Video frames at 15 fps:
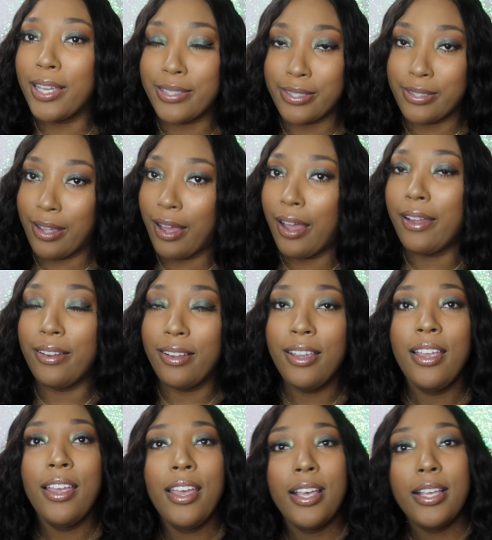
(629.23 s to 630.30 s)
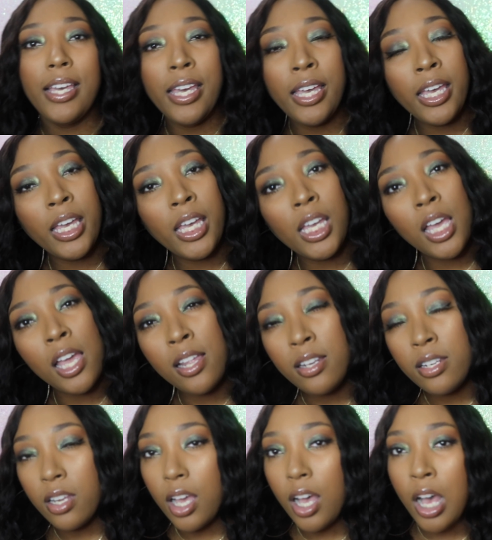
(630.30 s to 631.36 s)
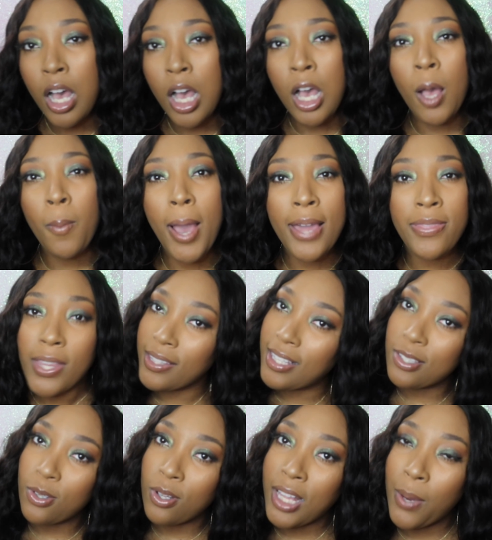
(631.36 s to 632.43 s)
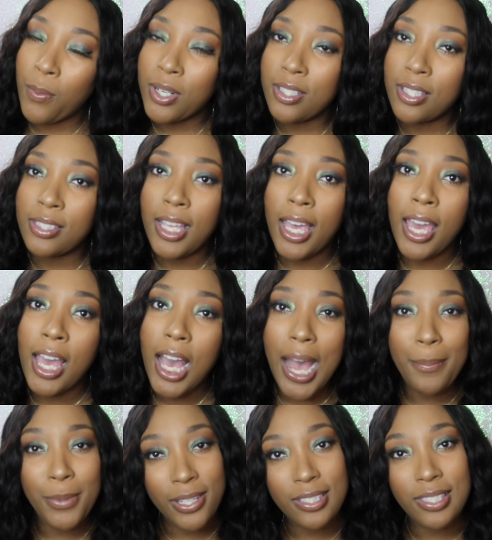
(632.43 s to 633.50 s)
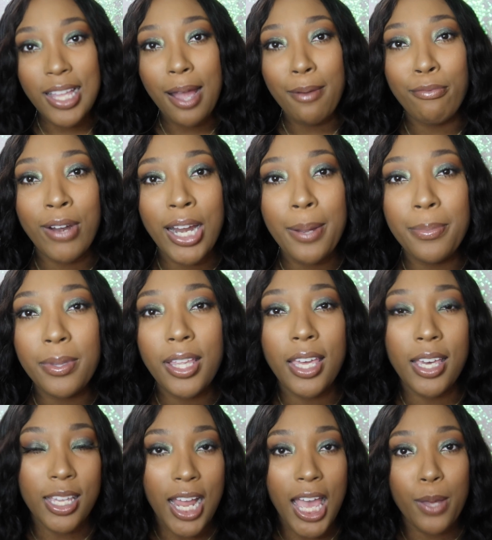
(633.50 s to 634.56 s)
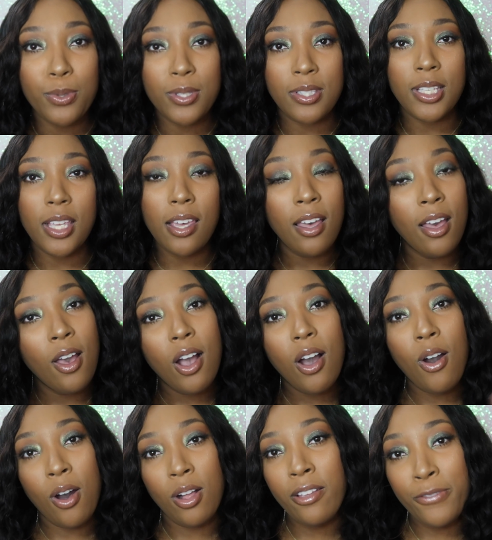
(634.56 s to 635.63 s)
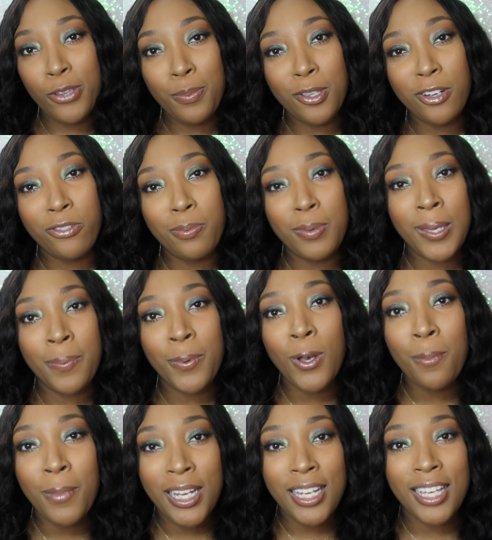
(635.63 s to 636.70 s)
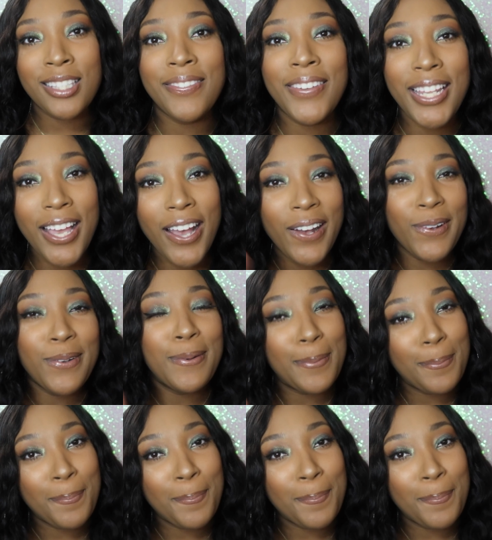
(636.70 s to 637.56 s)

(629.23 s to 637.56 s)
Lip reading: It's not. And I think that's all I wanted to say. I'm gonna stop rambling, and I will see all of you beautiful people in my next video.